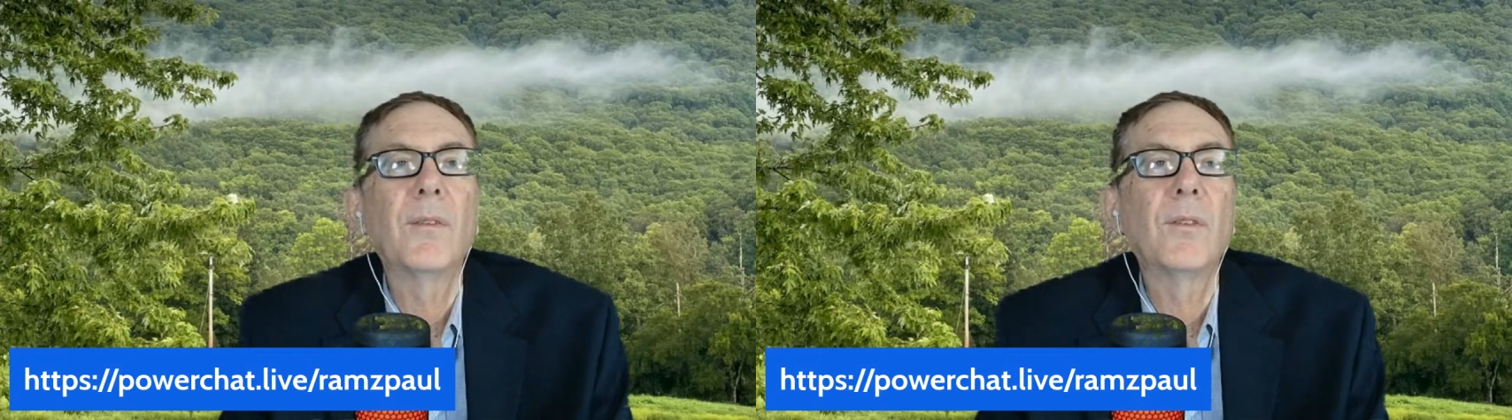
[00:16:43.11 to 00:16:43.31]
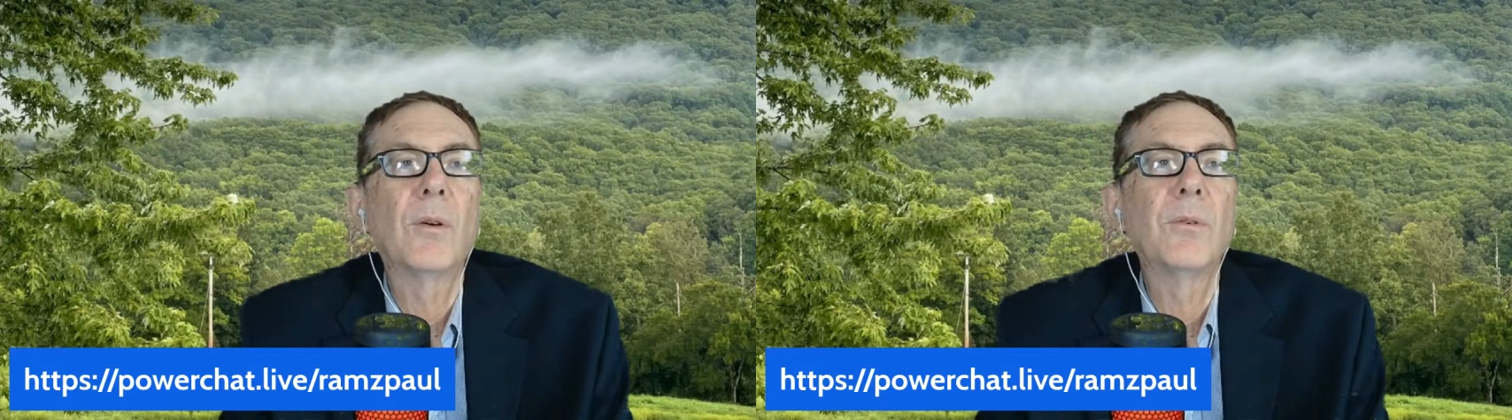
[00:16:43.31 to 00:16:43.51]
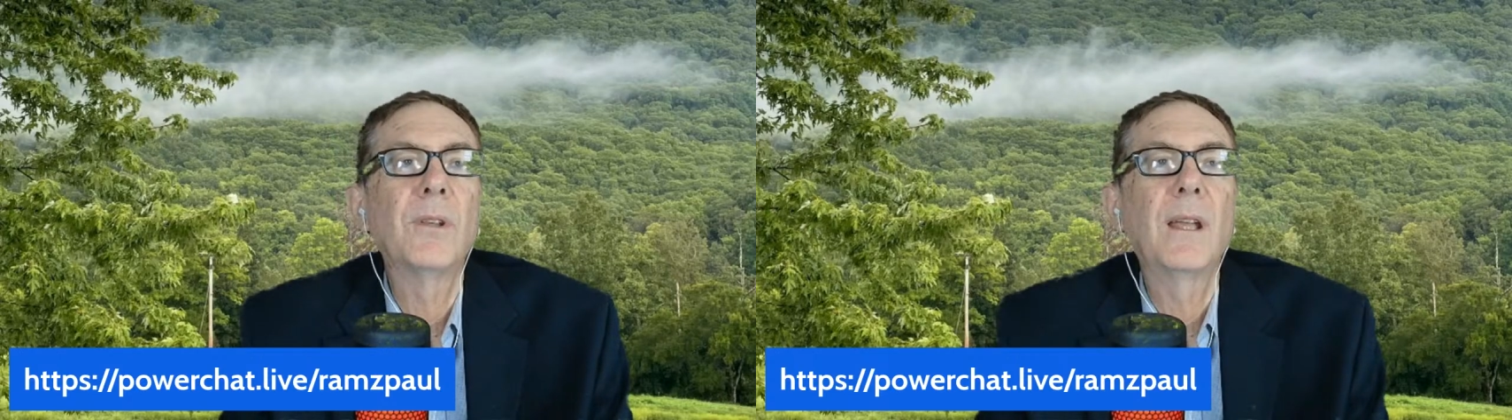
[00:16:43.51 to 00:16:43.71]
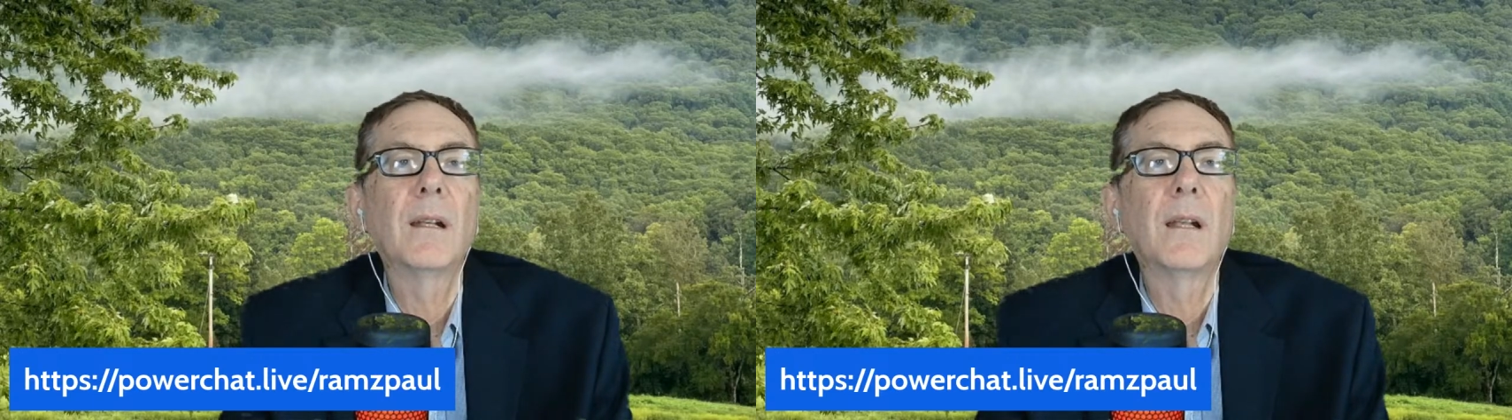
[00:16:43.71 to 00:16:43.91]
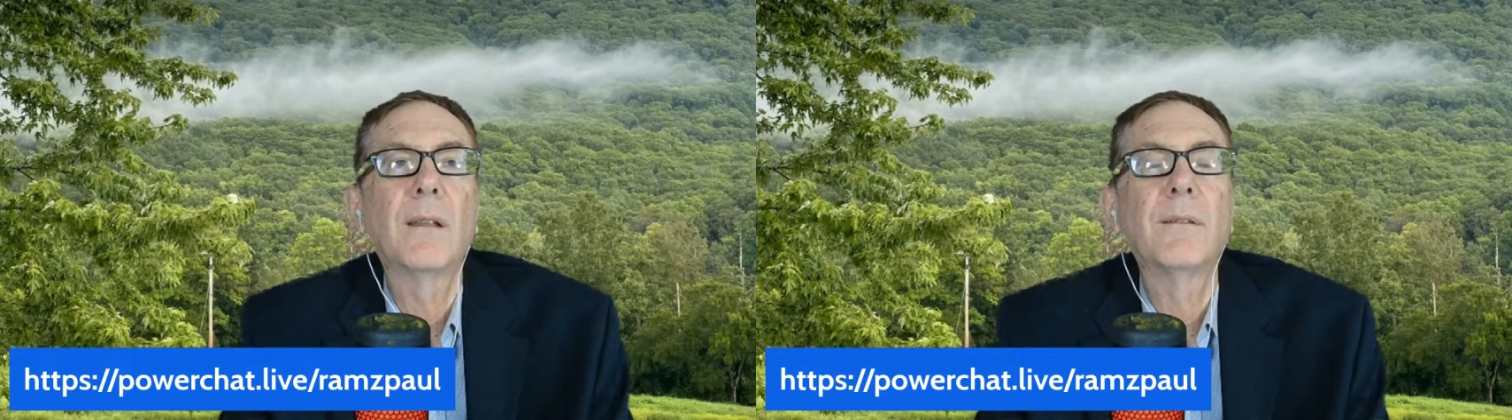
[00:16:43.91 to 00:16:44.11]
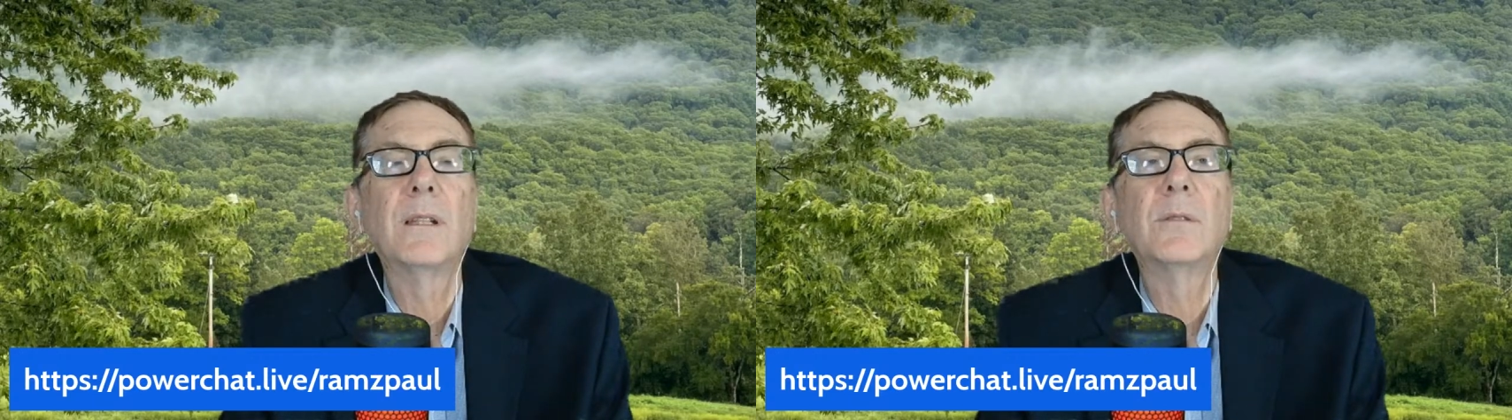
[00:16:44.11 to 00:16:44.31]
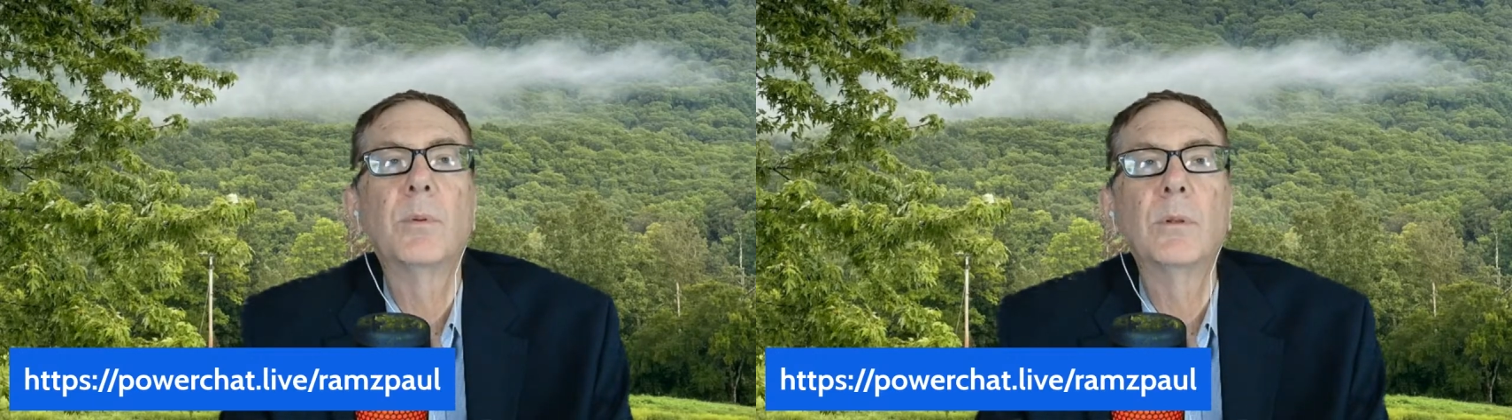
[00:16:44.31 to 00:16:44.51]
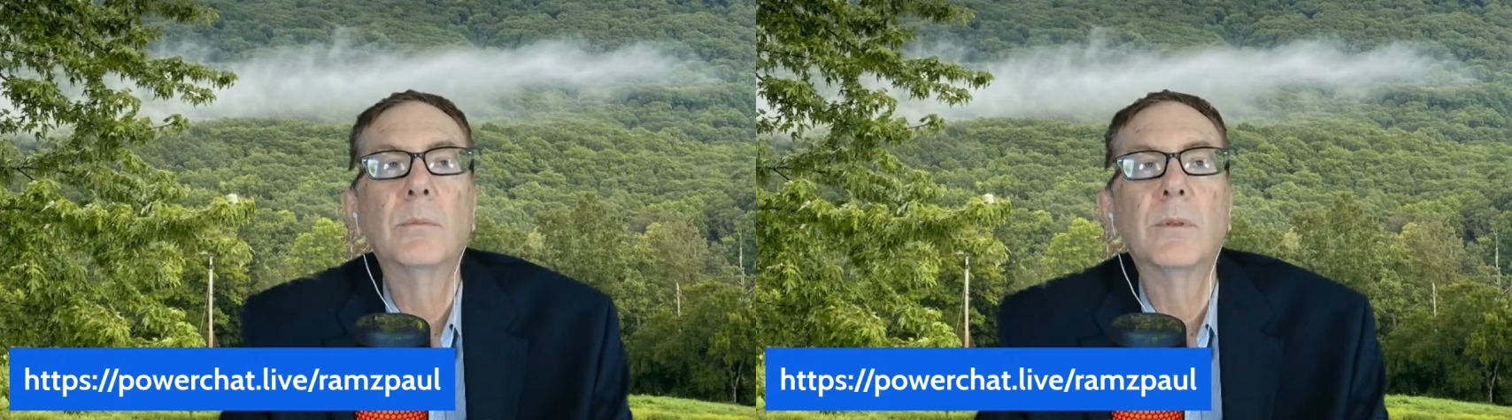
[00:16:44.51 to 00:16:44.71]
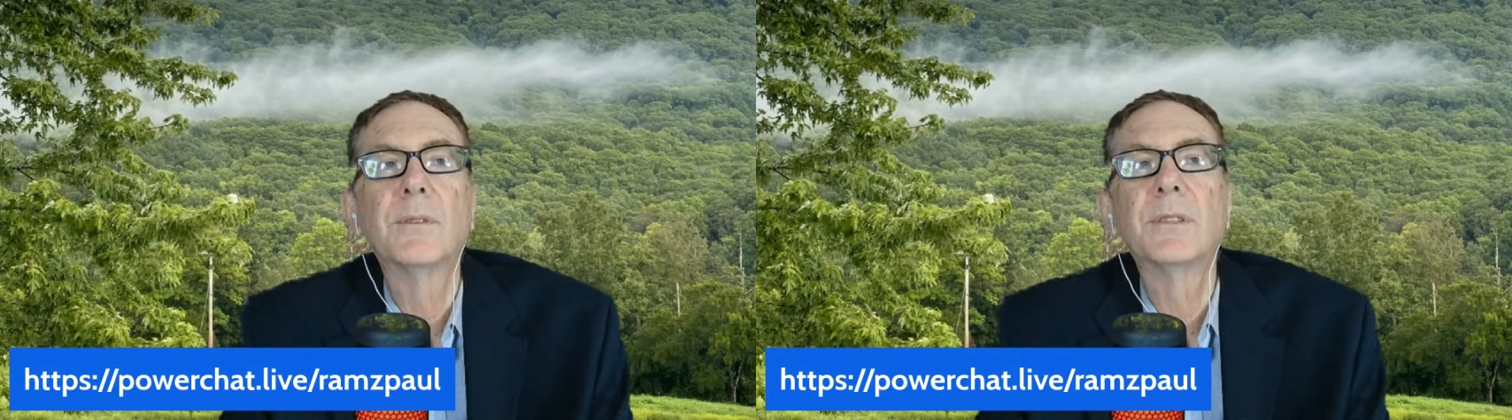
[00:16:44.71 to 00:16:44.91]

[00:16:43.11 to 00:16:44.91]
So you had a lot of these boomers,